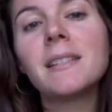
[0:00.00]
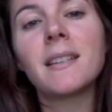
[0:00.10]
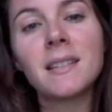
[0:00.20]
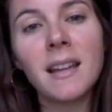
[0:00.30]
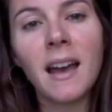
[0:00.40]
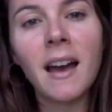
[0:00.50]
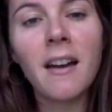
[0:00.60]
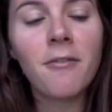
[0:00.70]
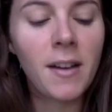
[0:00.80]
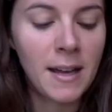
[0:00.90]
doesn't
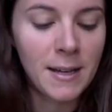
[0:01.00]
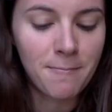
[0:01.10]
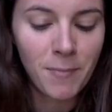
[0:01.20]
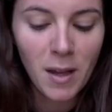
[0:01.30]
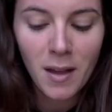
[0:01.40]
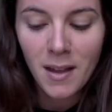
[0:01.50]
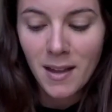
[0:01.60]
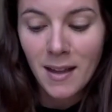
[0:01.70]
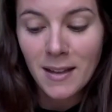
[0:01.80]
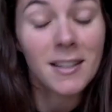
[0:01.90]
have
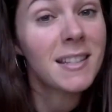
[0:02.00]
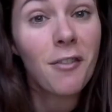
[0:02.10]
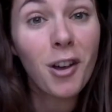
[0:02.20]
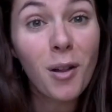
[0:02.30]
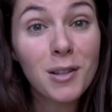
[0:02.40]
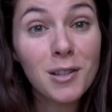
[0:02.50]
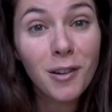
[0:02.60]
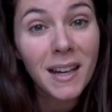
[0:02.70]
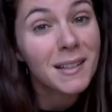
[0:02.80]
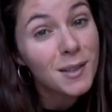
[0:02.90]
a college degree.